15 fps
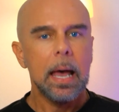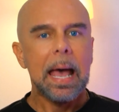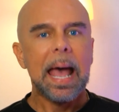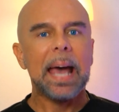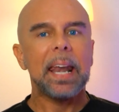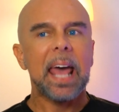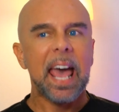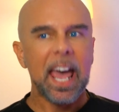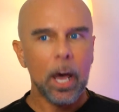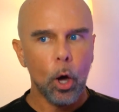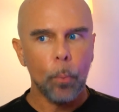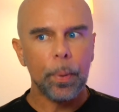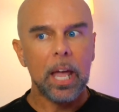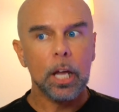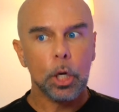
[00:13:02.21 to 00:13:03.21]
and
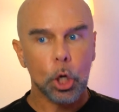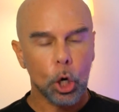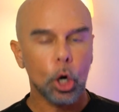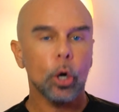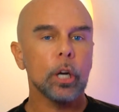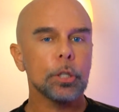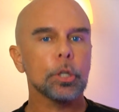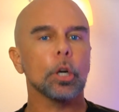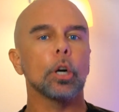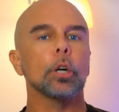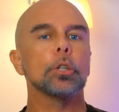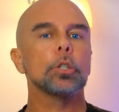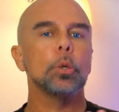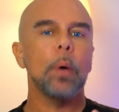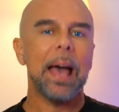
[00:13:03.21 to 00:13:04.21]
help encourage her
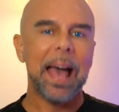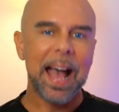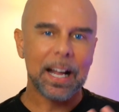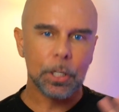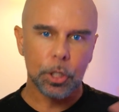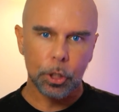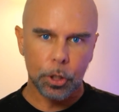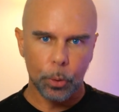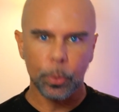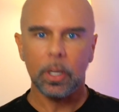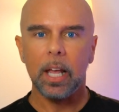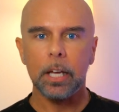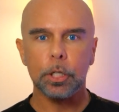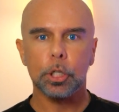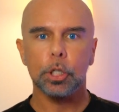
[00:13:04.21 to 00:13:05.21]
to exit the
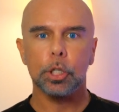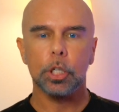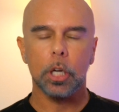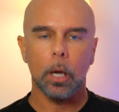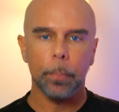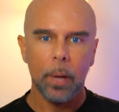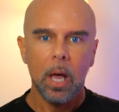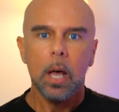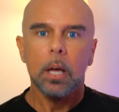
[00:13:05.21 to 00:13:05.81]
relationship,